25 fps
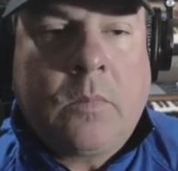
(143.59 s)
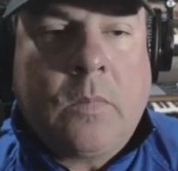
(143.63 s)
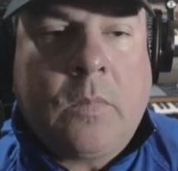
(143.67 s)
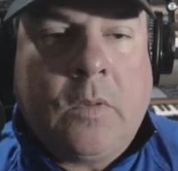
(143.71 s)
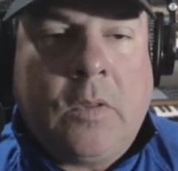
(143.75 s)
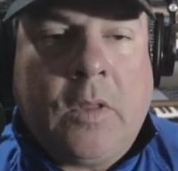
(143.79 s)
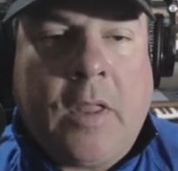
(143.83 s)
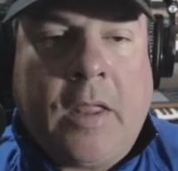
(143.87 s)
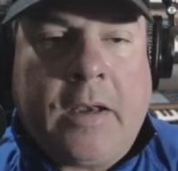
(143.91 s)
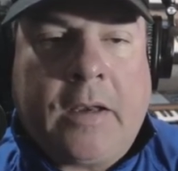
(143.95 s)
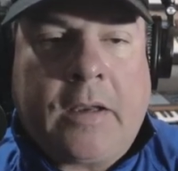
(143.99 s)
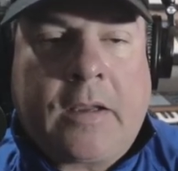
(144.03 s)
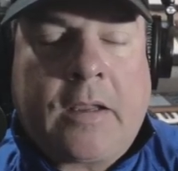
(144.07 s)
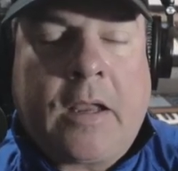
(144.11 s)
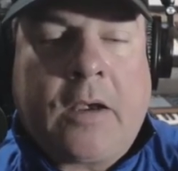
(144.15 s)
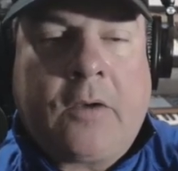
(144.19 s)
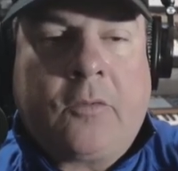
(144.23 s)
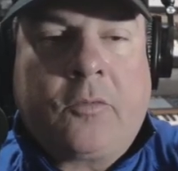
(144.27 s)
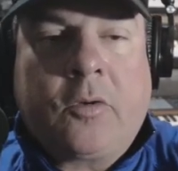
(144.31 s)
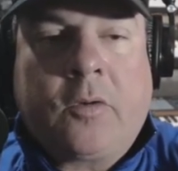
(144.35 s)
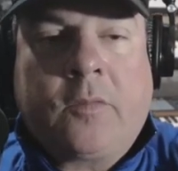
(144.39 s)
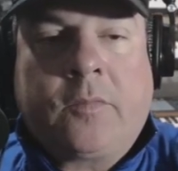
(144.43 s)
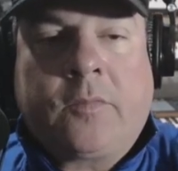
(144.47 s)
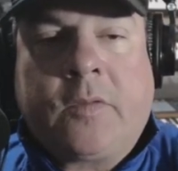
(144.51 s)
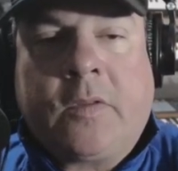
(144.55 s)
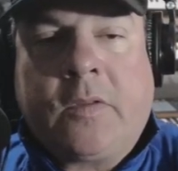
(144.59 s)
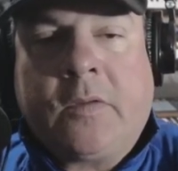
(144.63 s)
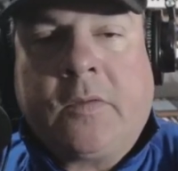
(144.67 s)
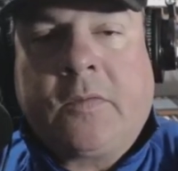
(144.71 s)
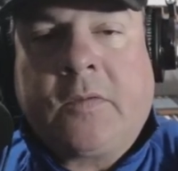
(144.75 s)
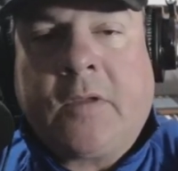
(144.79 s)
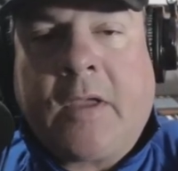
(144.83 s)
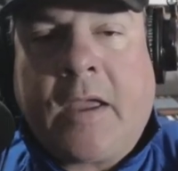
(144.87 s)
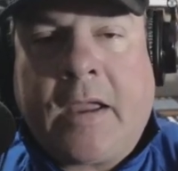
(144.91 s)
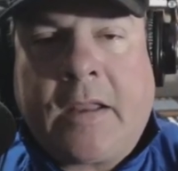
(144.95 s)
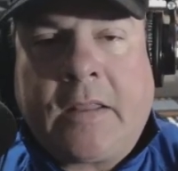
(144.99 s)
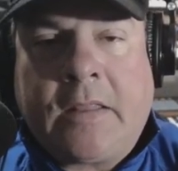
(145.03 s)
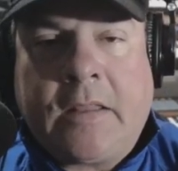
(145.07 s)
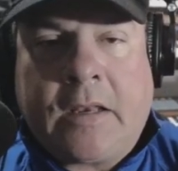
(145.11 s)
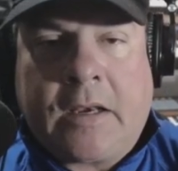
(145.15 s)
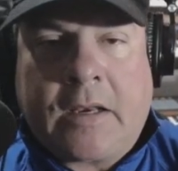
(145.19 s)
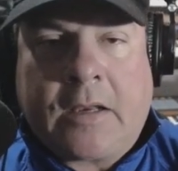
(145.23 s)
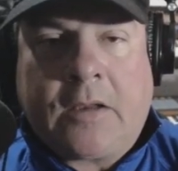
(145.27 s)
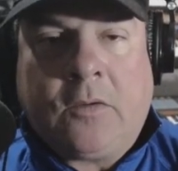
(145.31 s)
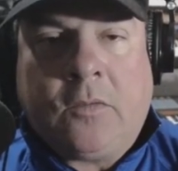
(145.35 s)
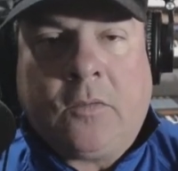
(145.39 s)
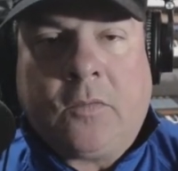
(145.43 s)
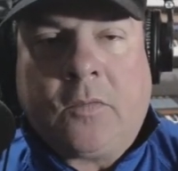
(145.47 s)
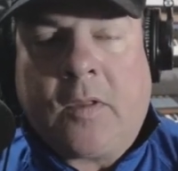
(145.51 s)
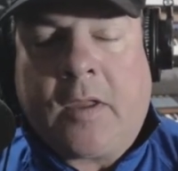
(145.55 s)
let it kind of drift to the side, and then I
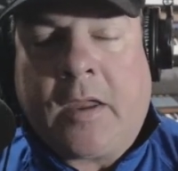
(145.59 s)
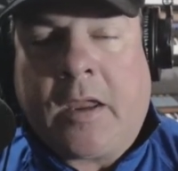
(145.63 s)
use the